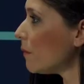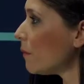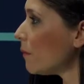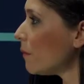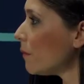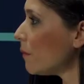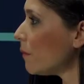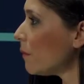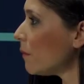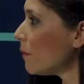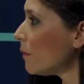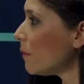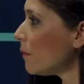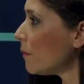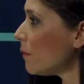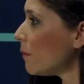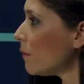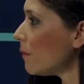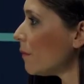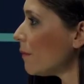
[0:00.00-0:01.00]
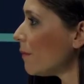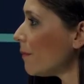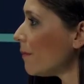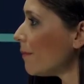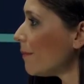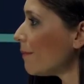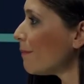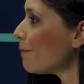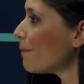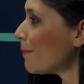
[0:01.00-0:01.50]
less
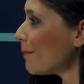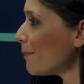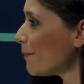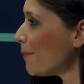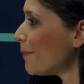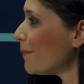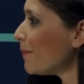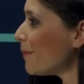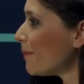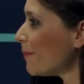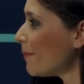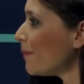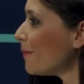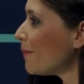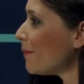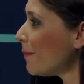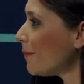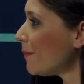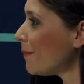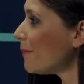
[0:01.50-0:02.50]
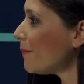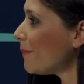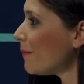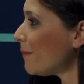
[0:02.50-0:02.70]
room for people to solve